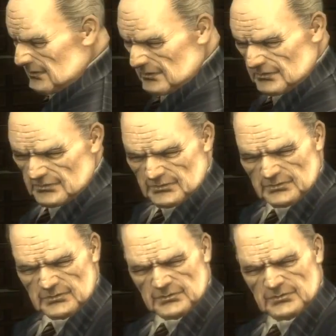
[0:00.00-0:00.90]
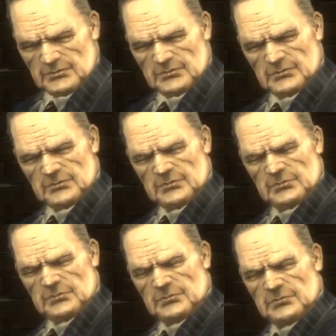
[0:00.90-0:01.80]

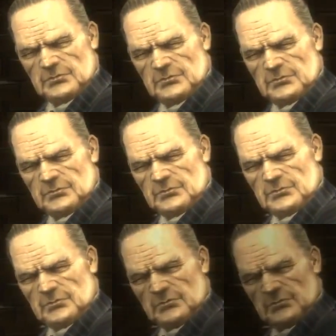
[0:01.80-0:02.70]
No one is speaking in this clip.